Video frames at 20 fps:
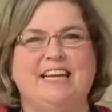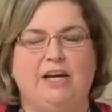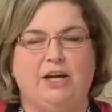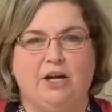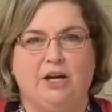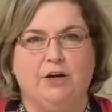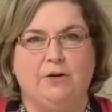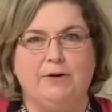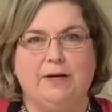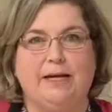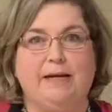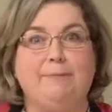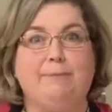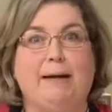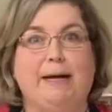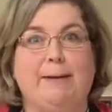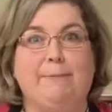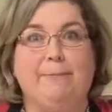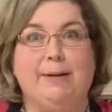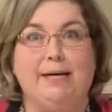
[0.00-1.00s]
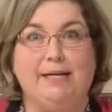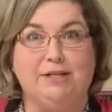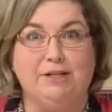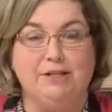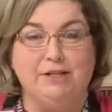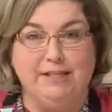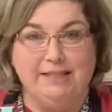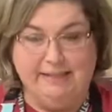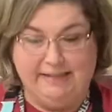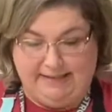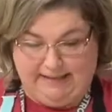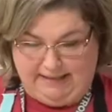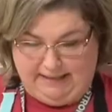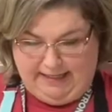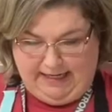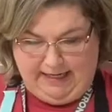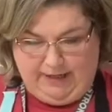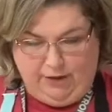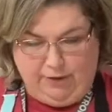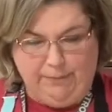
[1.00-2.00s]
All right, my butter is
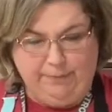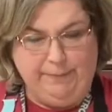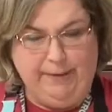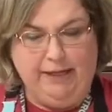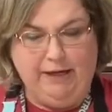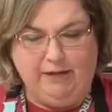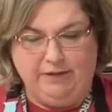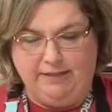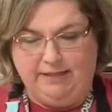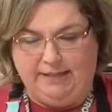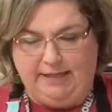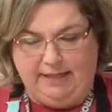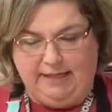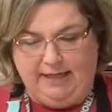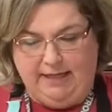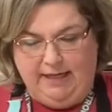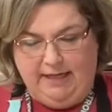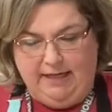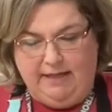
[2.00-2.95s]
now melted,